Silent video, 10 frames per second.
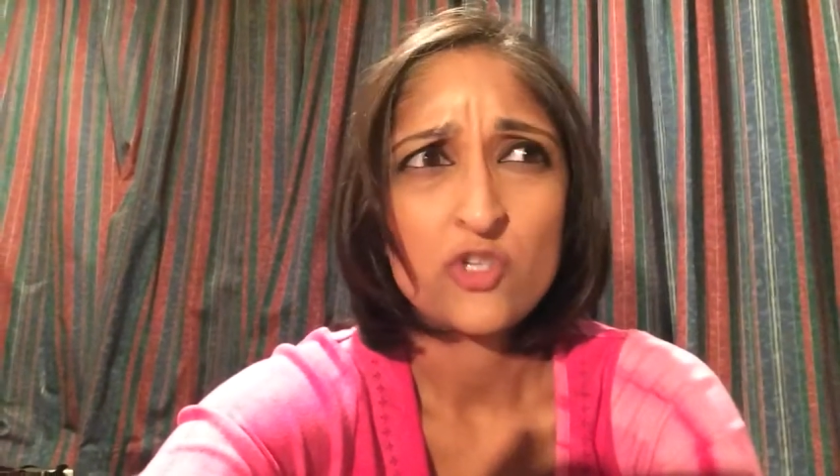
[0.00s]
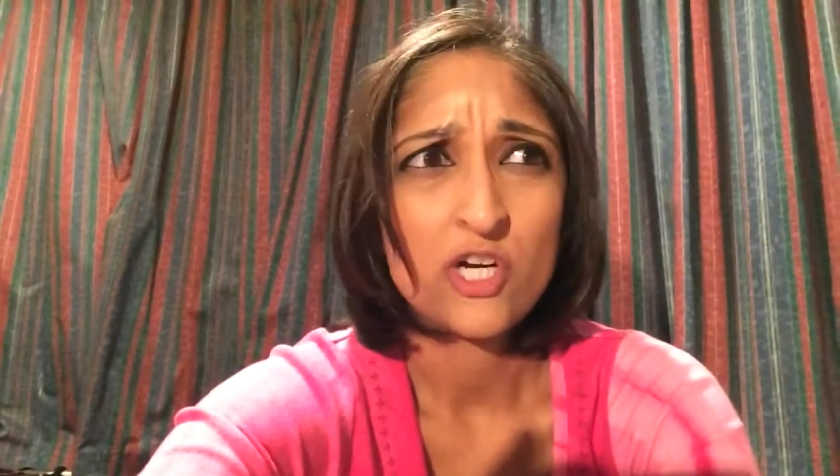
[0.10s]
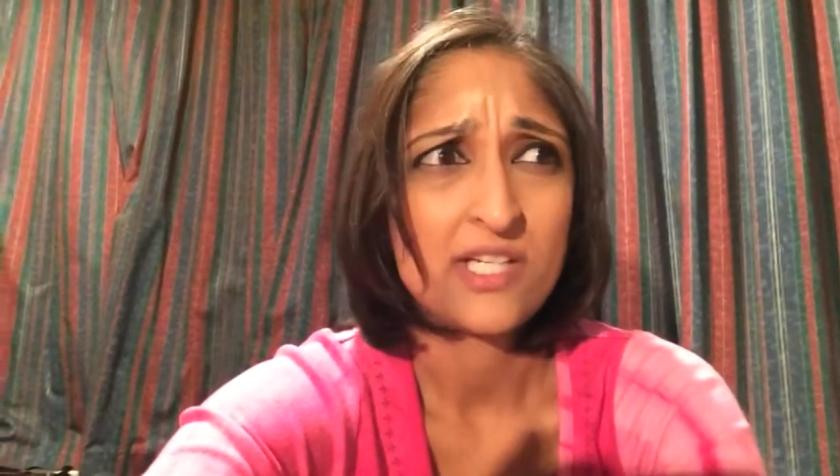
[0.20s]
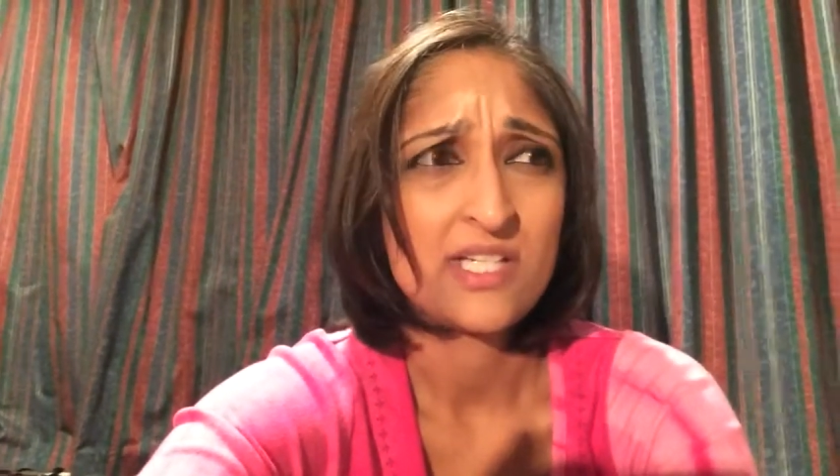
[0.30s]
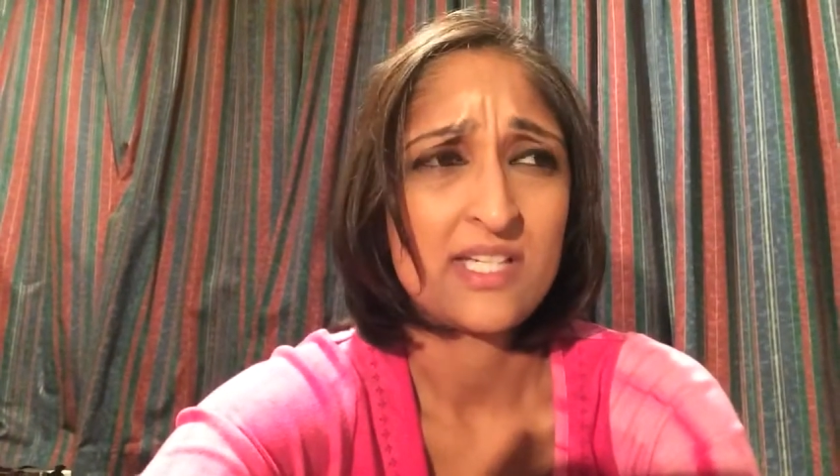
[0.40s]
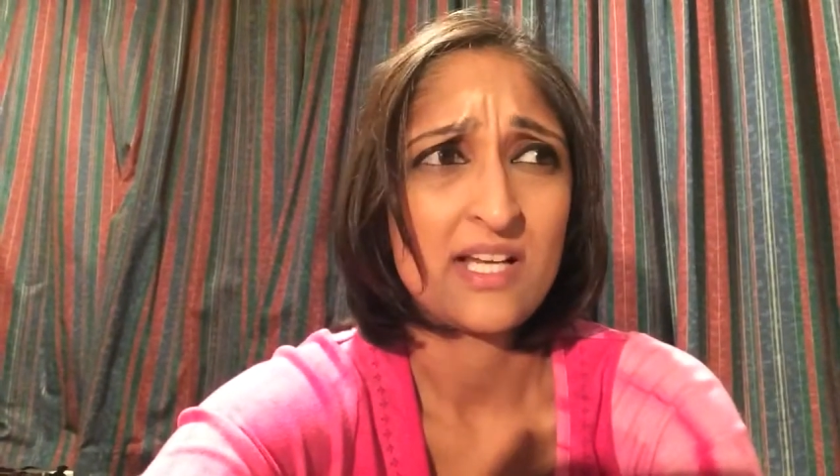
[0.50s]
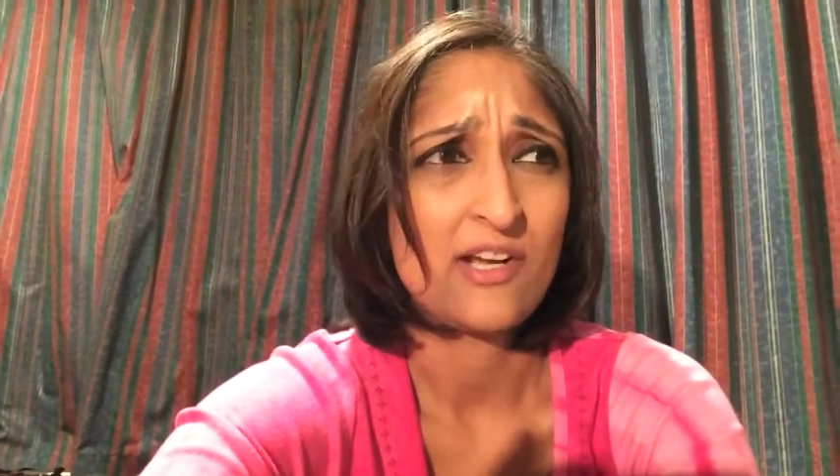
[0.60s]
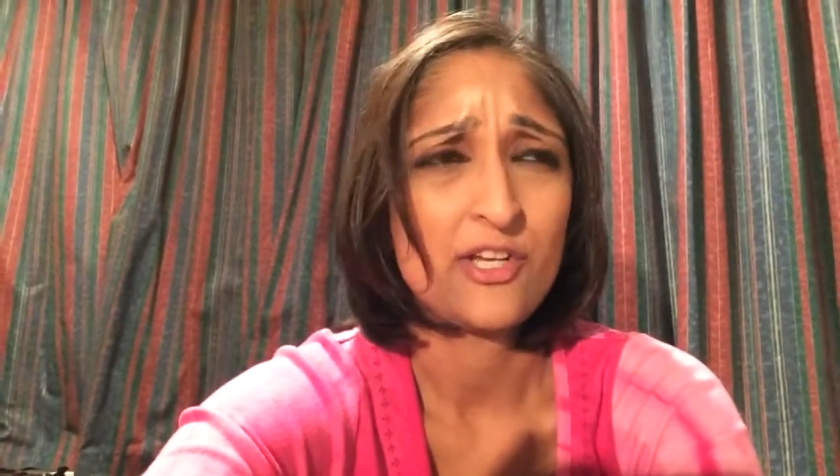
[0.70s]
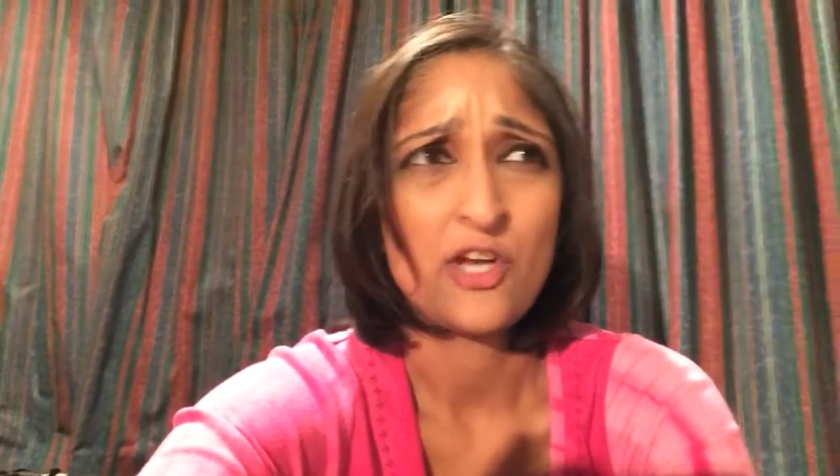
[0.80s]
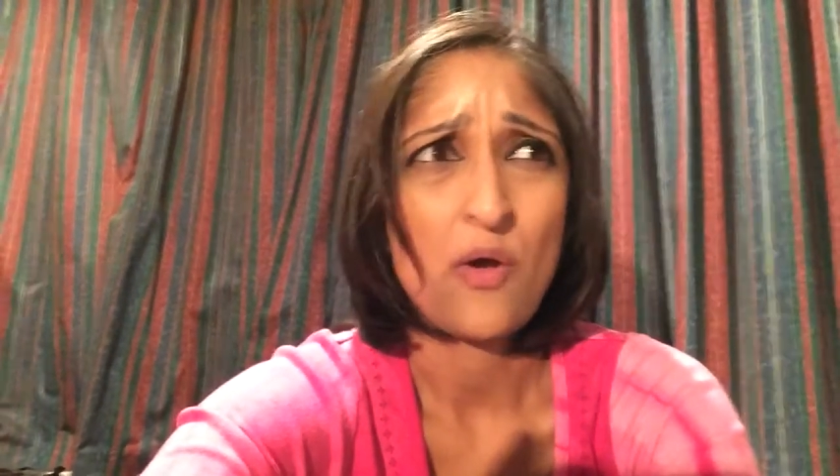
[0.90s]

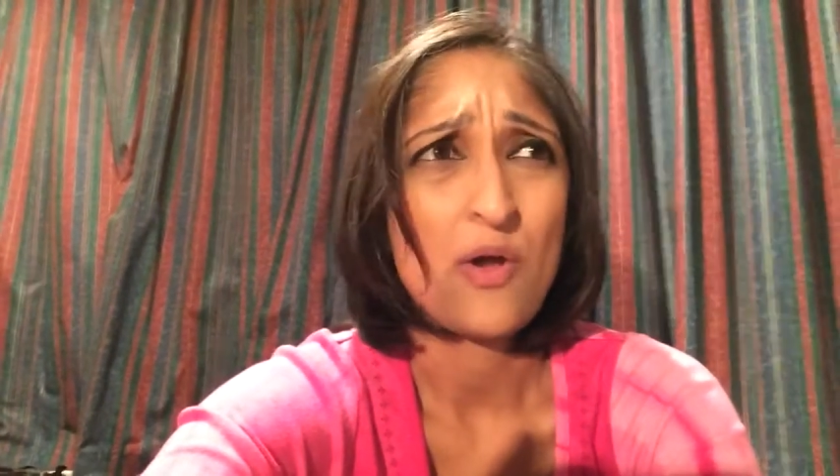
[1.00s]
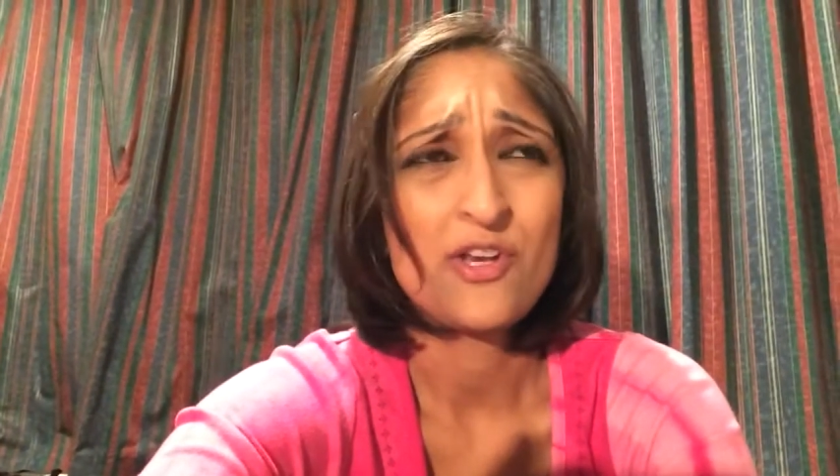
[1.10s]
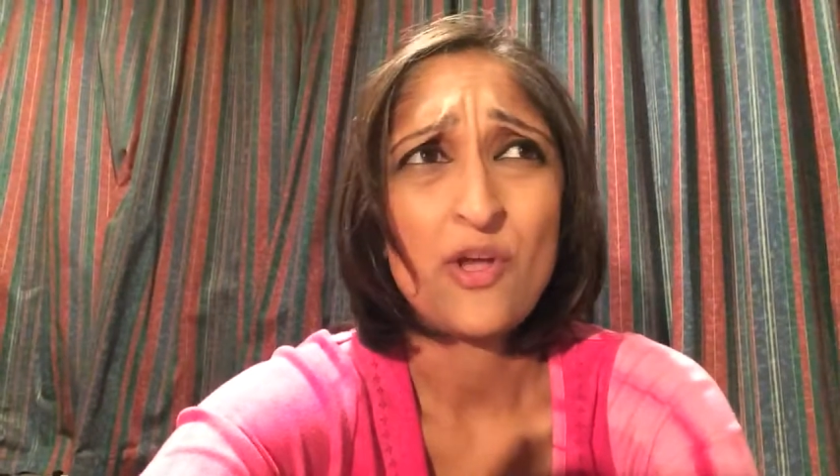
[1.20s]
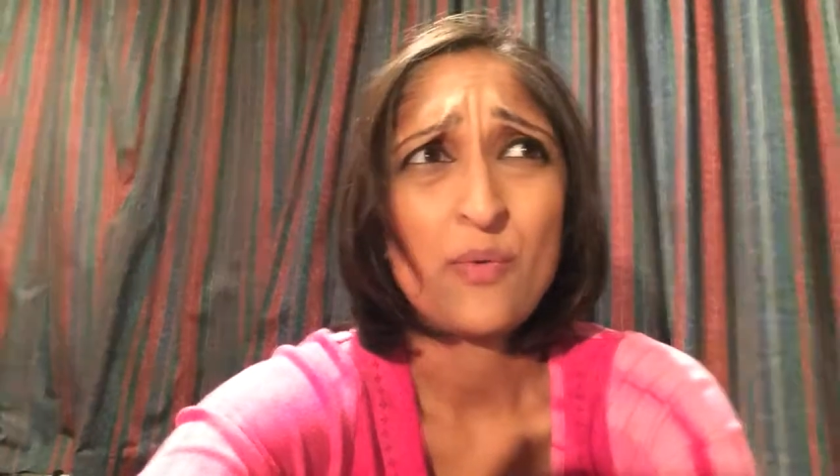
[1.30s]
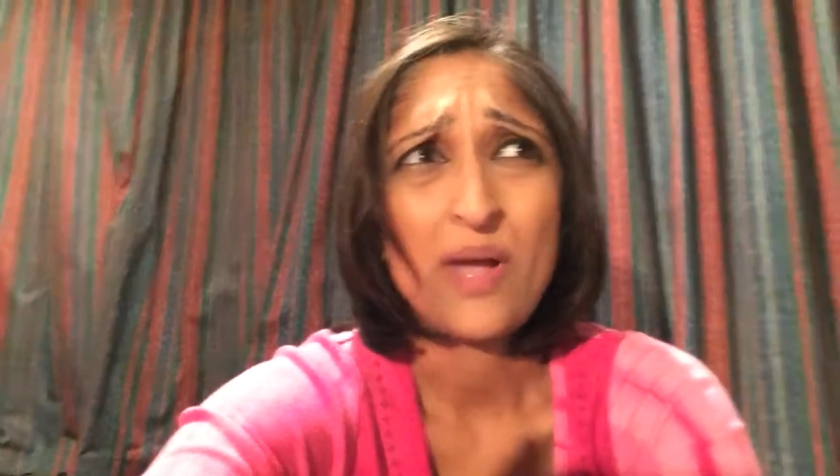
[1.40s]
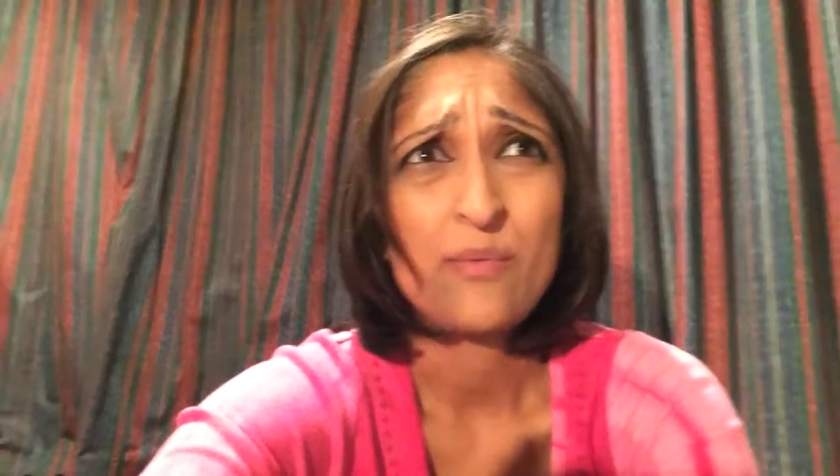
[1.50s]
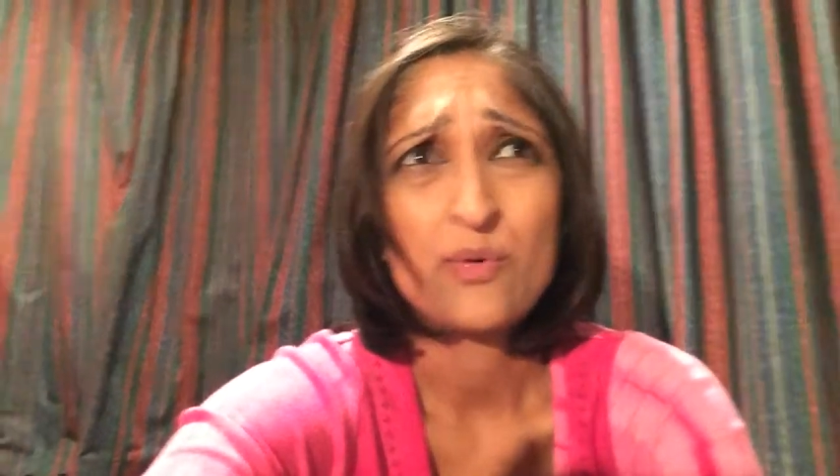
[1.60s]
no way